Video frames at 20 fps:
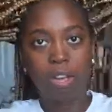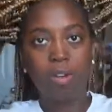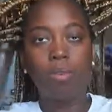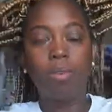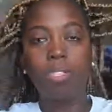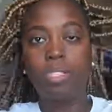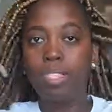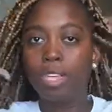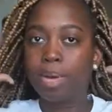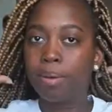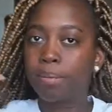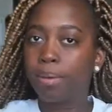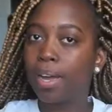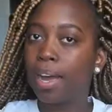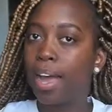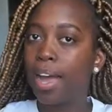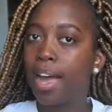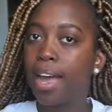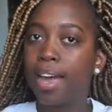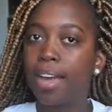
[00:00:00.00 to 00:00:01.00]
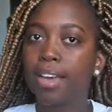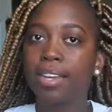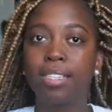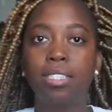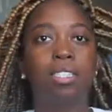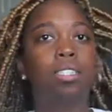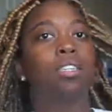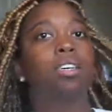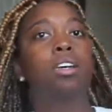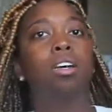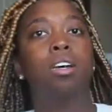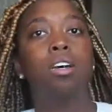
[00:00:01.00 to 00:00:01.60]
What's up, guys?